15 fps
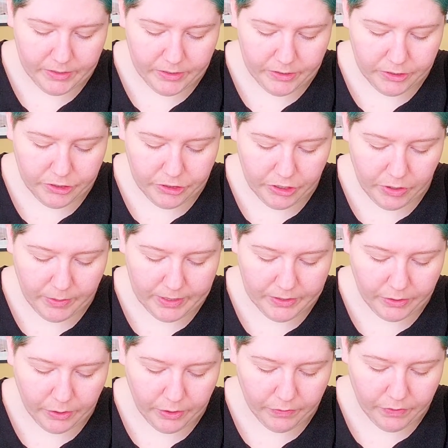Sharon is
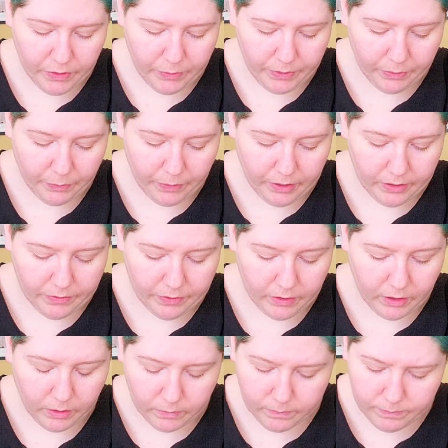over with one of
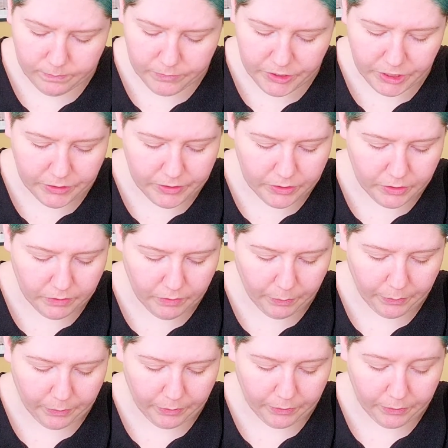her
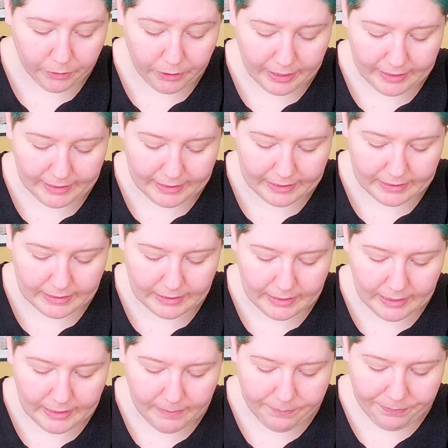grandkids.
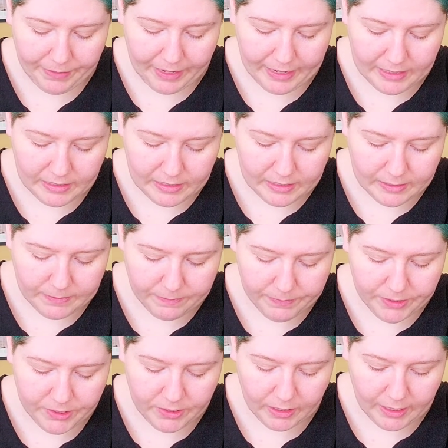It's
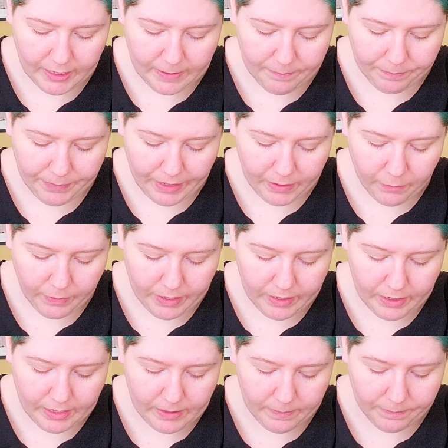sunny and
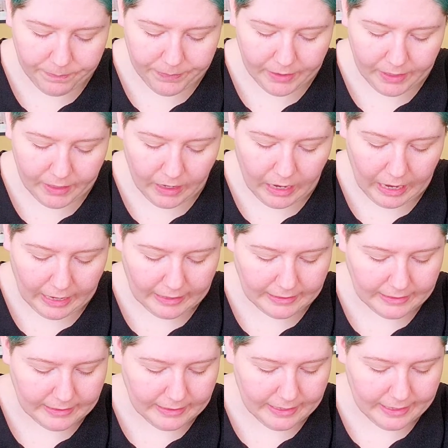windy and hot
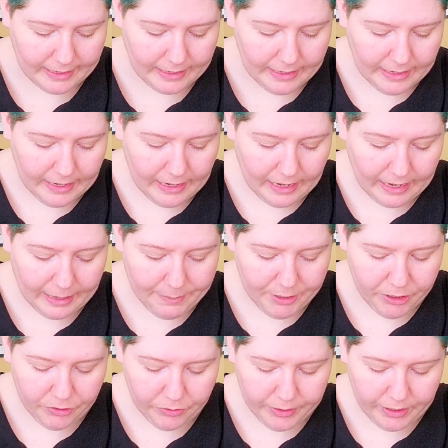today. I'm
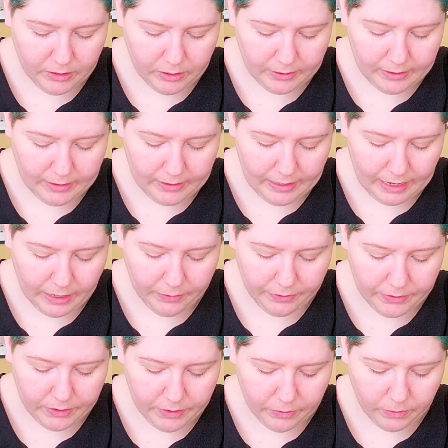enjoying looking out
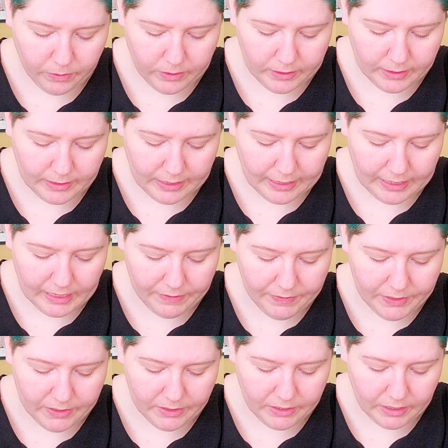the doors. I
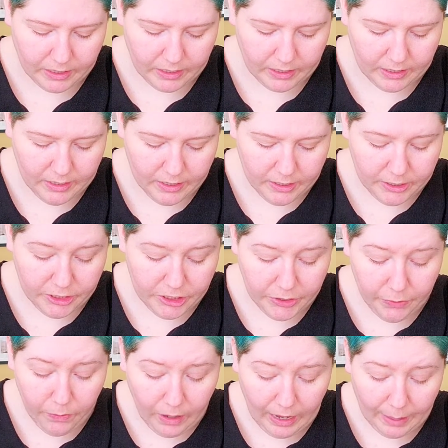even saw
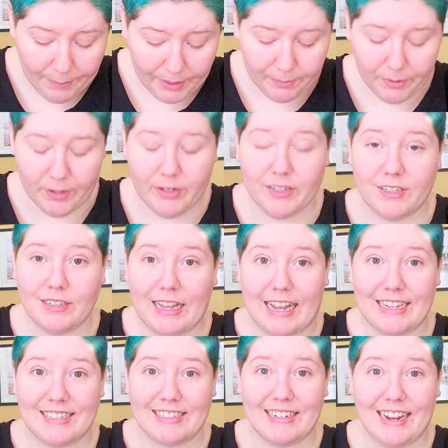2 hummingbirds
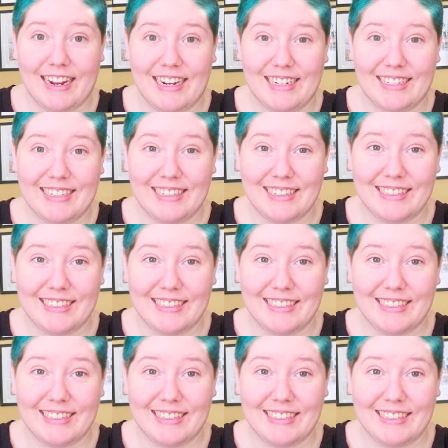last night.